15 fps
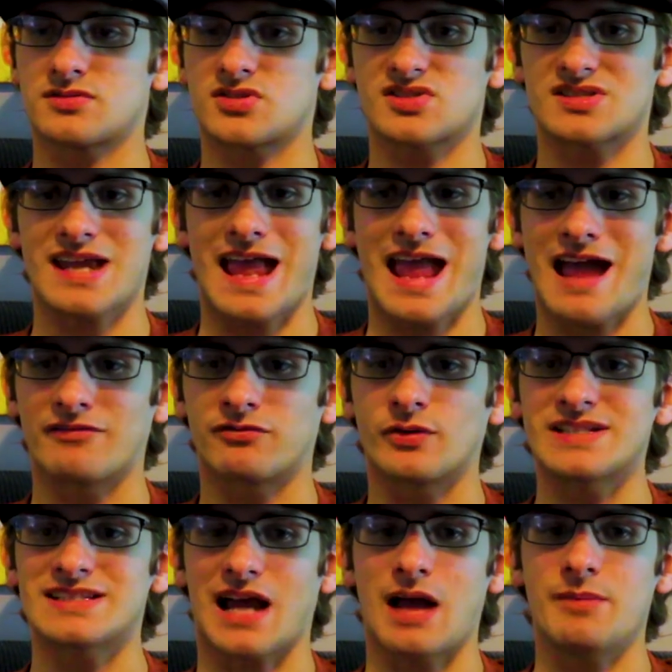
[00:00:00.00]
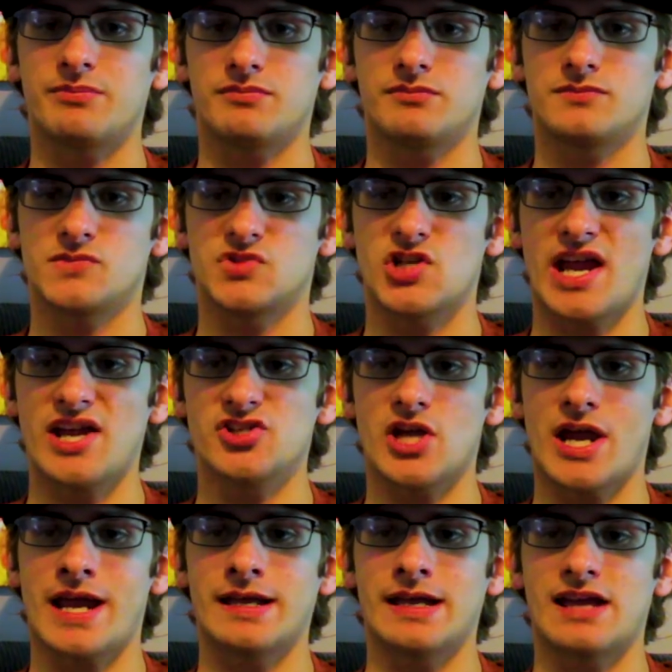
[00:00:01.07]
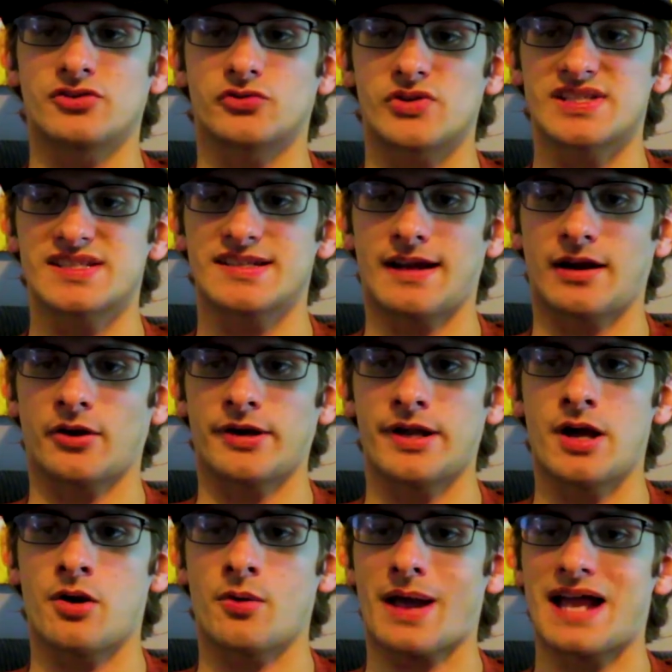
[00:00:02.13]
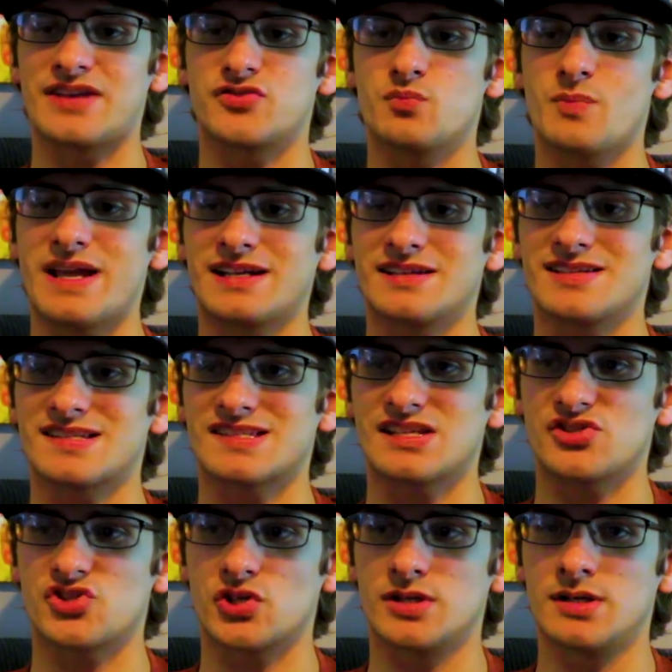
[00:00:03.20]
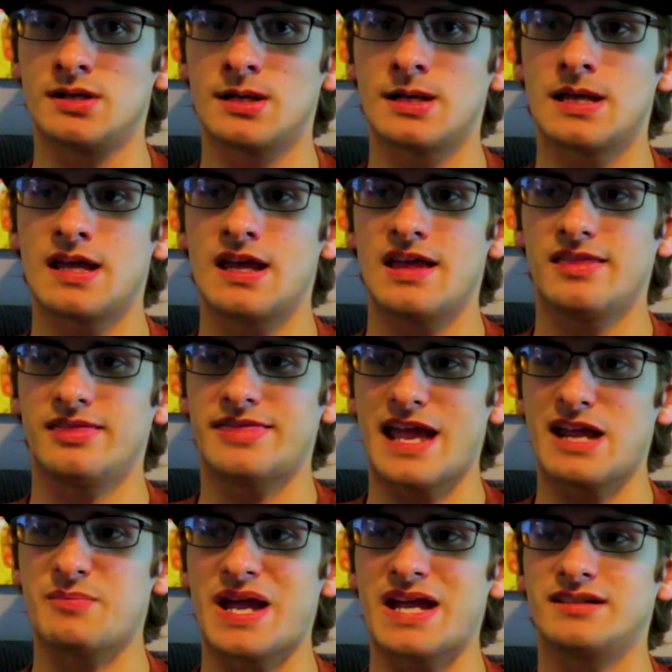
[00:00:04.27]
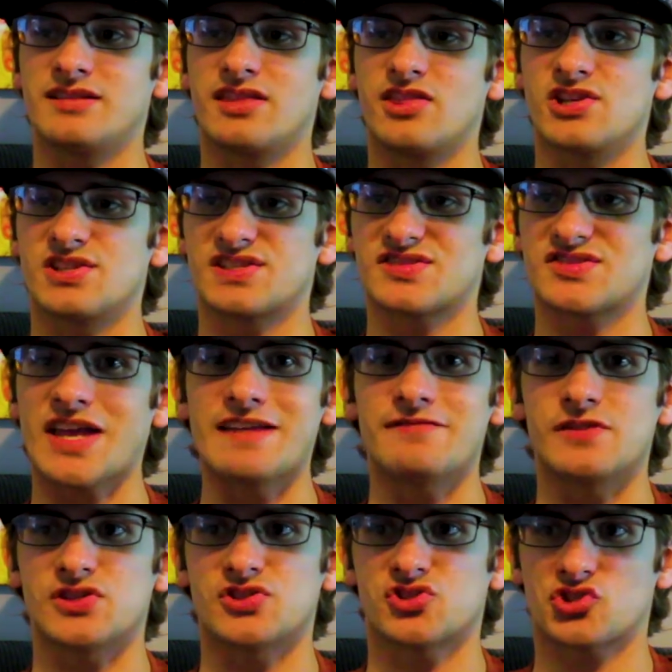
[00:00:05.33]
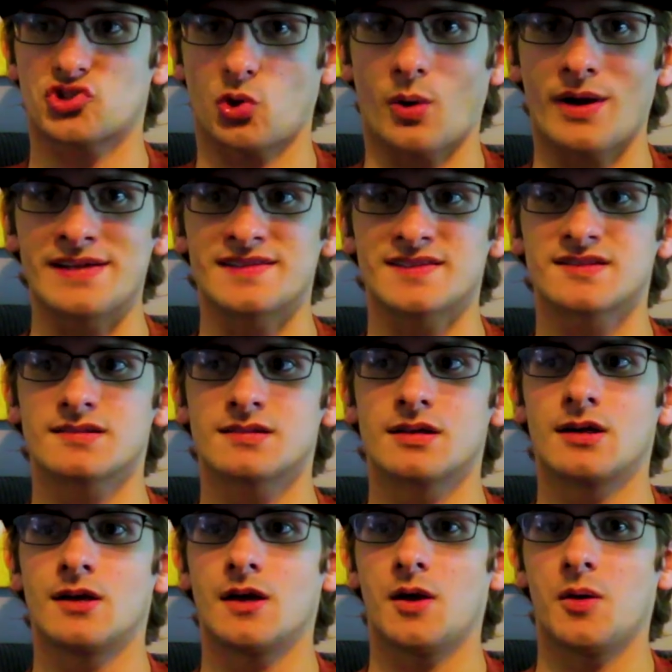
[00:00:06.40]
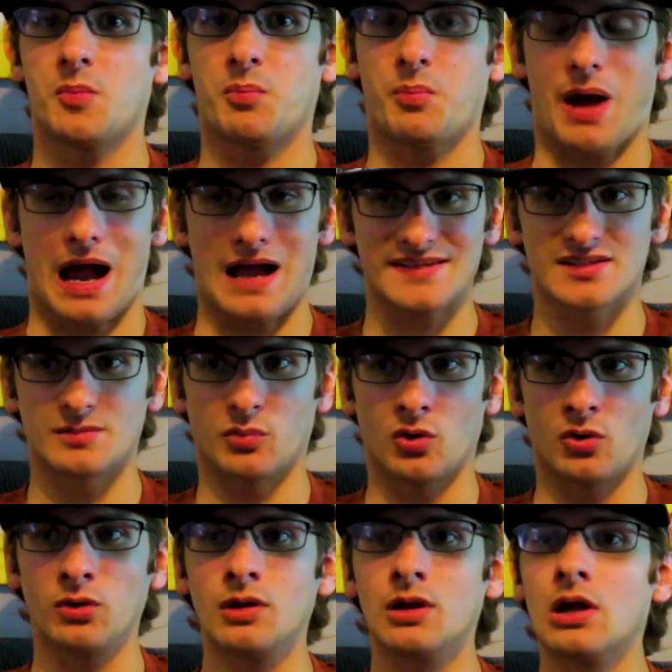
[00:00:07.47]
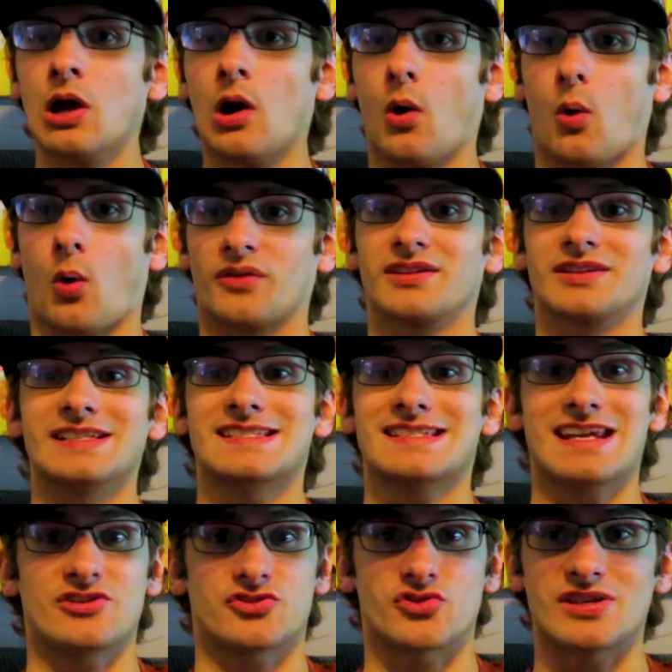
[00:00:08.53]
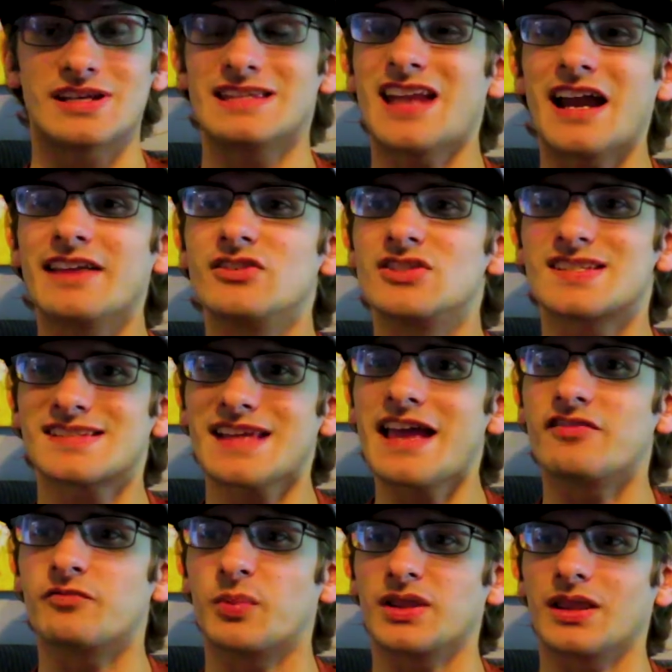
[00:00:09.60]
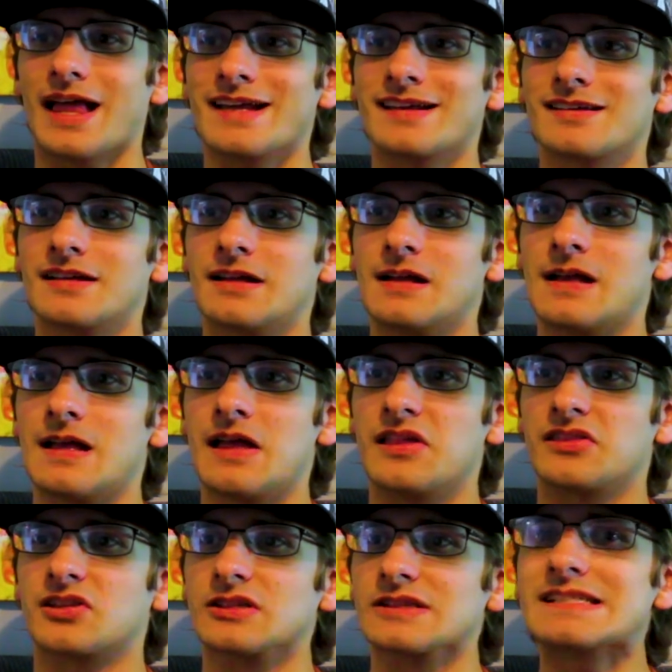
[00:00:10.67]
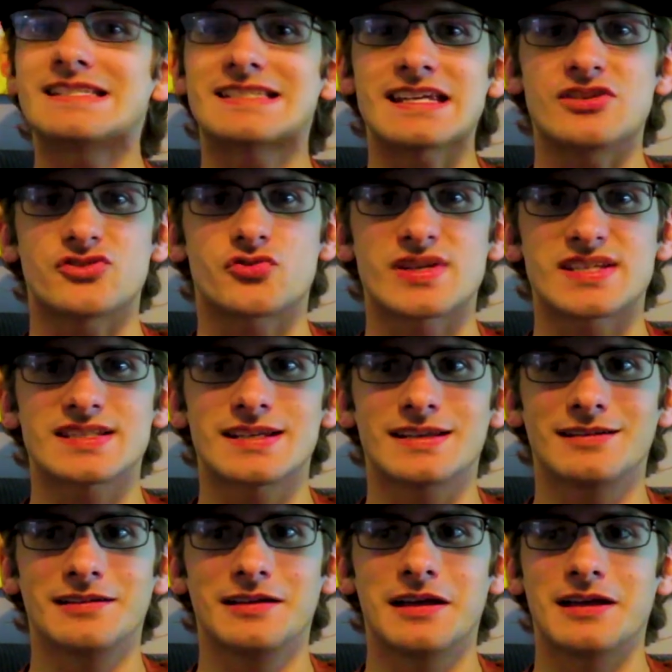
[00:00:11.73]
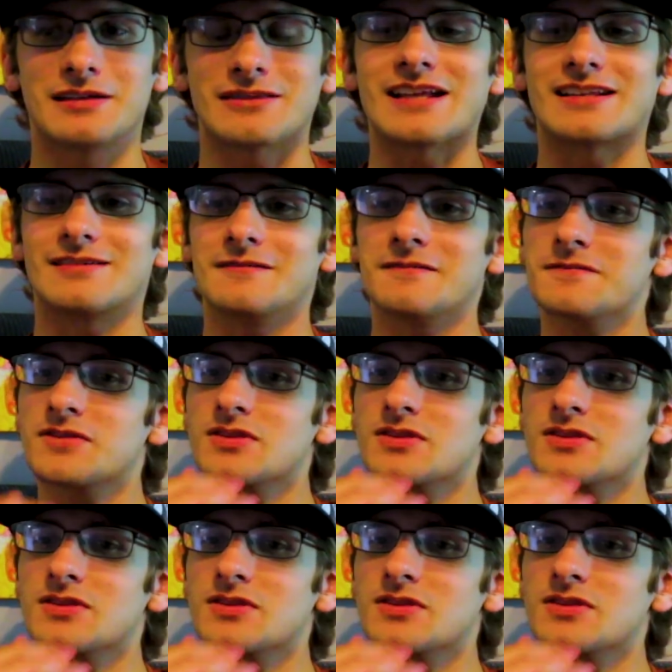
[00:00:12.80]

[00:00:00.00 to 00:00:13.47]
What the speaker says: just every time JJ and Chris Terrio had to make a decision, they made the safest choice possible, or the least not even safe, but like the least interesting. Like